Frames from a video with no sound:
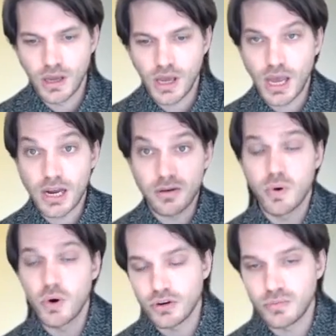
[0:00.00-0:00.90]

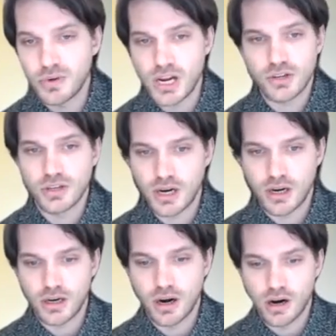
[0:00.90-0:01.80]
endpoint termination
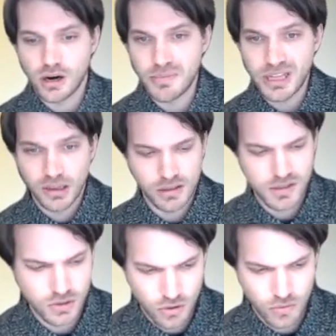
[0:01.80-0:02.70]
there are metals.
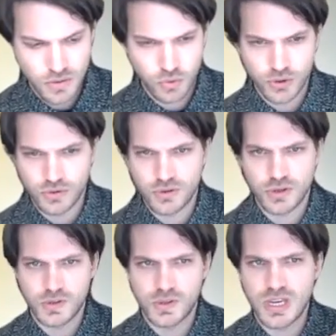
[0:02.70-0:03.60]
So we were
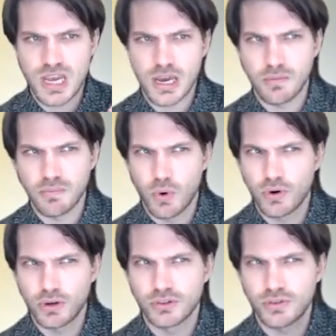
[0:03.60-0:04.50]
just seeing
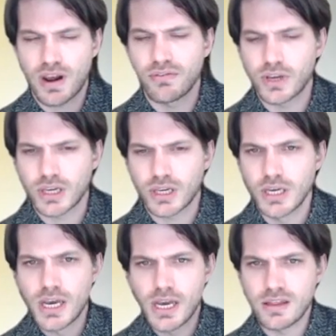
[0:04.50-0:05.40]
broken traffic
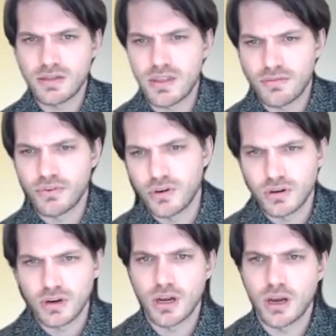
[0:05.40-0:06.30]
hit different
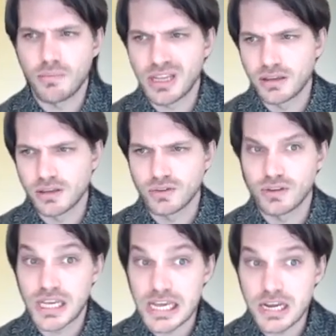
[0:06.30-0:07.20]
metals on
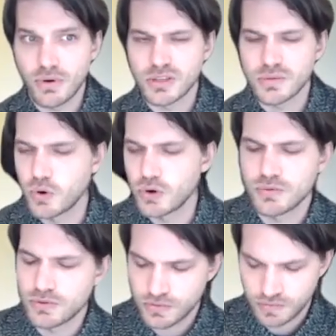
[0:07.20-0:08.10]
the egress ports,
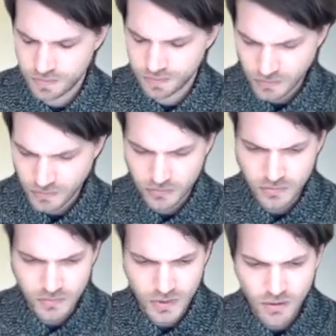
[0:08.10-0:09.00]
which was
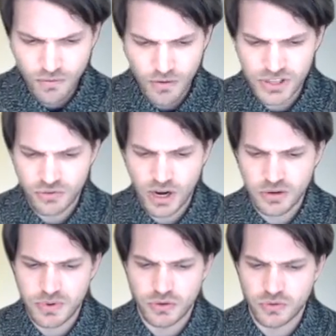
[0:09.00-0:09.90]
very strange
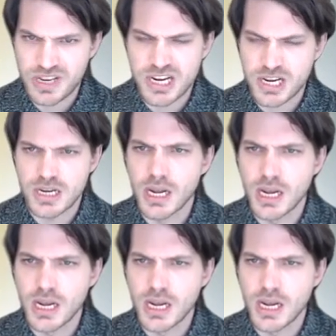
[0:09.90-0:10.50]
because we didn't